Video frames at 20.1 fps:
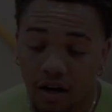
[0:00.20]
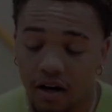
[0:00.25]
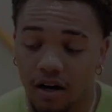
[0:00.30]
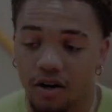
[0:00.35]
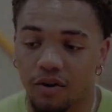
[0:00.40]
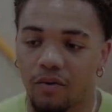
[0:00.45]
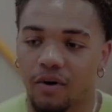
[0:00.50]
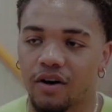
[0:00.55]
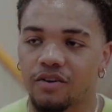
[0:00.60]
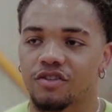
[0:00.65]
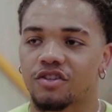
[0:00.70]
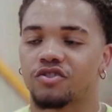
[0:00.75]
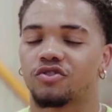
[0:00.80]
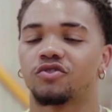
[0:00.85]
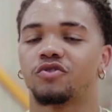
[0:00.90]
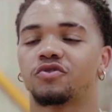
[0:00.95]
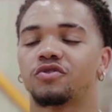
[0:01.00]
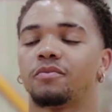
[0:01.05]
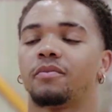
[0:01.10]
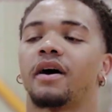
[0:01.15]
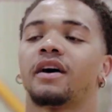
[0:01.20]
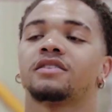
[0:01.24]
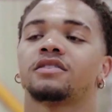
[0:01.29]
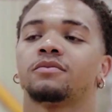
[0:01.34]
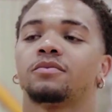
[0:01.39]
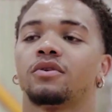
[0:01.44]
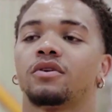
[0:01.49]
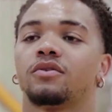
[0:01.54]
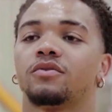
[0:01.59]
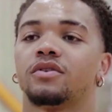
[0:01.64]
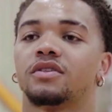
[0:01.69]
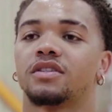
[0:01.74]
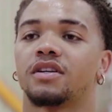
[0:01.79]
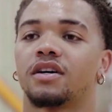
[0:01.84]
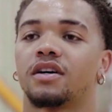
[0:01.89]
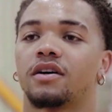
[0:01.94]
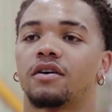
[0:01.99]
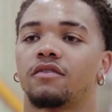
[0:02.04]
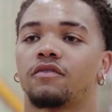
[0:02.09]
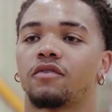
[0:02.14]
The way I was introduced to basketball was
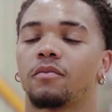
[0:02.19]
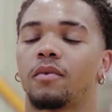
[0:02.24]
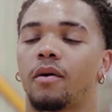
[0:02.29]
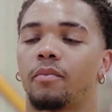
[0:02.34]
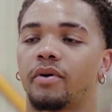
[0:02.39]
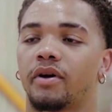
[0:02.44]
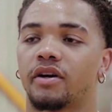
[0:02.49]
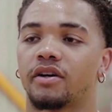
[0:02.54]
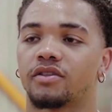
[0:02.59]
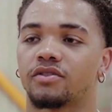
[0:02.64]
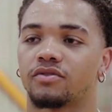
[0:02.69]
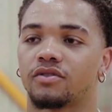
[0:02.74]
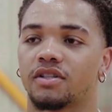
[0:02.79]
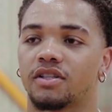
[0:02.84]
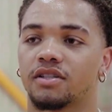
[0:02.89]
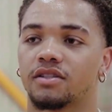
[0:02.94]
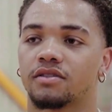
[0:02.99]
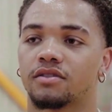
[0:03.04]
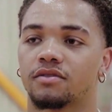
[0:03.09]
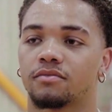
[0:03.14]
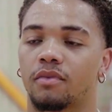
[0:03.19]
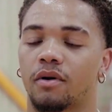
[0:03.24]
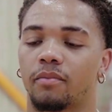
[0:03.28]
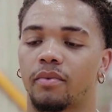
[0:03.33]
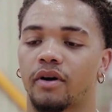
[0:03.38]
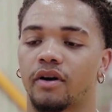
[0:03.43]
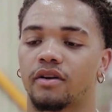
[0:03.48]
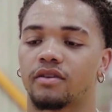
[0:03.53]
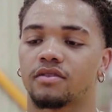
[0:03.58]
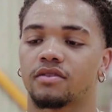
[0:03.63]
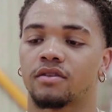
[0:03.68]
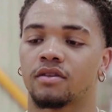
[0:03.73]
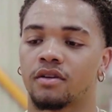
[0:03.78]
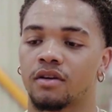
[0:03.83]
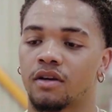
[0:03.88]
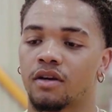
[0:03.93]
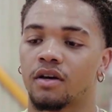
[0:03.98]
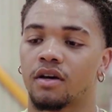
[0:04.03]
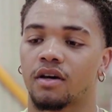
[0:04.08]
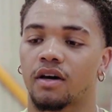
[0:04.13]
from my parents, really. My parents
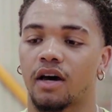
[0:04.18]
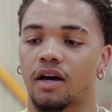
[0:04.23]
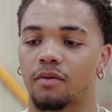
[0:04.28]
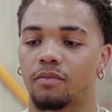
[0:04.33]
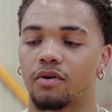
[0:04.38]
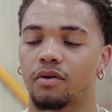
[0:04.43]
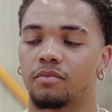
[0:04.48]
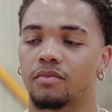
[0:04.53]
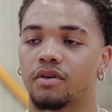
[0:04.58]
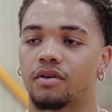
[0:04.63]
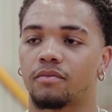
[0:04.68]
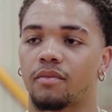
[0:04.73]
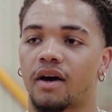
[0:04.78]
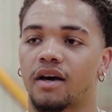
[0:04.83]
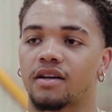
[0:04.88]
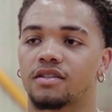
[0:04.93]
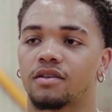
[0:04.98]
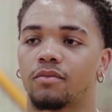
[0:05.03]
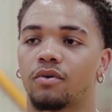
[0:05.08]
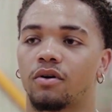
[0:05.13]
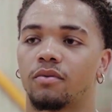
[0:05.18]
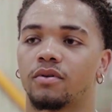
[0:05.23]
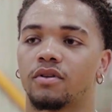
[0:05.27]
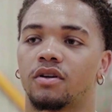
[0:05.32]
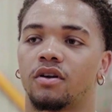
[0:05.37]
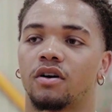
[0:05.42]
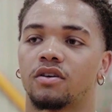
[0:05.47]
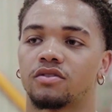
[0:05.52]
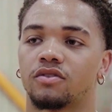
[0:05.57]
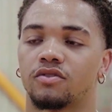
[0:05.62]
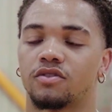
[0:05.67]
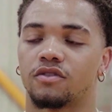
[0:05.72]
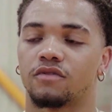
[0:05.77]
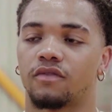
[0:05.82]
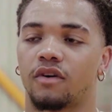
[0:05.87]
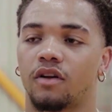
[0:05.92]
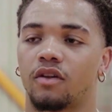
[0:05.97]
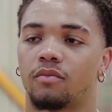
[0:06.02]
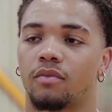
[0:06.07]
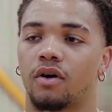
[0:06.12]
kind of put me in basketball, but then also just
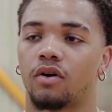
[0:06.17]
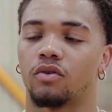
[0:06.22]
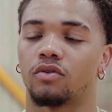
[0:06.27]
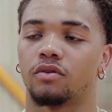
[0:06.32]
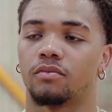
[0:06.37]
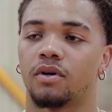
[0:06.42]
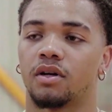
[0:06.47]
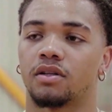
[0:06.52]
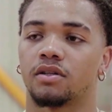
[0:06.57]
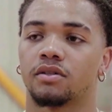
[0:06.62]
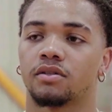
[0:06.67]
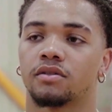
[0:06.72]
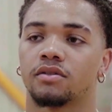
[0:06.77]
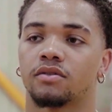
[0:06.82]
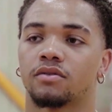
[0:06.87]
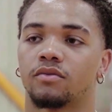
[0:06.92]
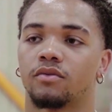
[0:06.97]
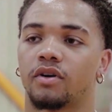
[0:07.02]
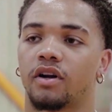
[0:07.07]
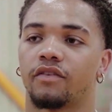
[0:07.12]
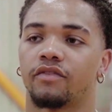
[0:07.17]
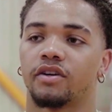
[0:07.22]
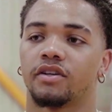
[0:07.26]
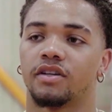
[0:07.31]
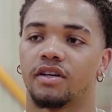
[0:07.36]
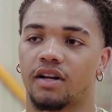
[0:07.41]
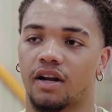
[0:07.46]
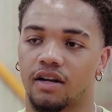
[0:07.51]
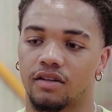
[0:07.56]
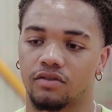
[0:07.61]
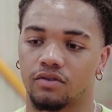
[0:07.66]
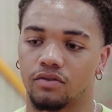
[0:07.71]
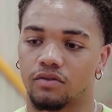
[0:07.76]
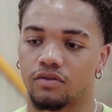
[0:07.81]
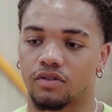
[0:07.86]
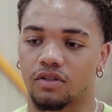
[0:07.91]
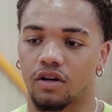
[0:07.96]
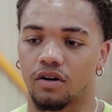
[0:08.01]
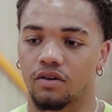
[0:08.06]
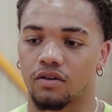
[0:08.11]
following my older brother. Whatever he did, I do.
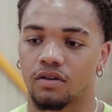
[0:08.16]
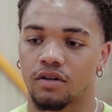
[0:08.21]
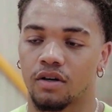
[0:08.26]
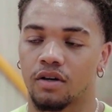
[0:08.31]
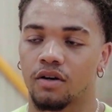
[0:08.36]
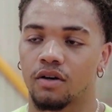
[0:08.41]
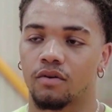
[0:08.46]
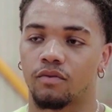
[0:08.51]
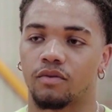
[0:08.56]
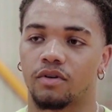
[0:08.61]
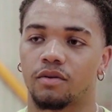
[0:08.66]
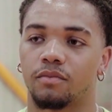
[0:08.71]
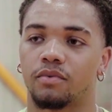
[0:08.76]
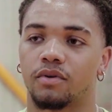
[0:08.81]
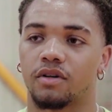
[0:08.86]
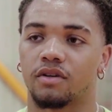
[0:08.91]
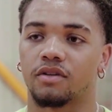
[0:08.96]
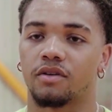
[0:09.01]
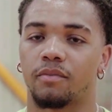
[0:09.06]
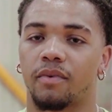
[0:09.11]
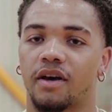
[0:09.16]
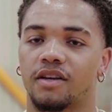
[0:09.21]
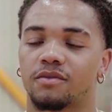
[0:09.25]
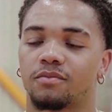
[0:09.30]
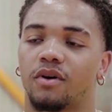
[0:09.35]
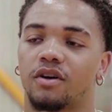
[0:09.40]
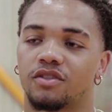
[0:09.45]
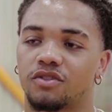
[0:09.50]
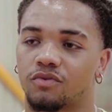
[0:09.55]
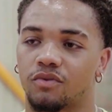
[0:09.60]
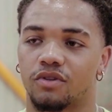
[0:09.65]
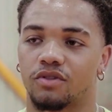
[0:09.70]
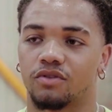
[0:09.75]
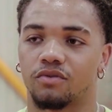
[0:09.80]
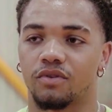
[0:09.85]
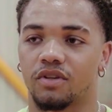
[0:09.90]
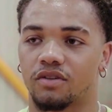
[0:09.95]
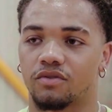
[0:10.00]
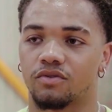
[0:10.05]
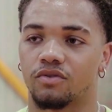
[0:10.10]
So when he put in the basketball, I just want to do
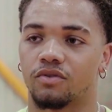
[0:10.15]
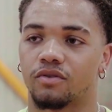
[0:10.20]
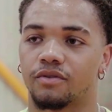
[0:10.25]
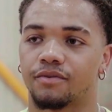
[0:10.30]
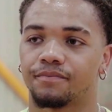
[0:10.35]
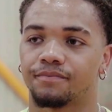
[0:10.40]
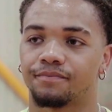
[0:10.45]
what he was doing.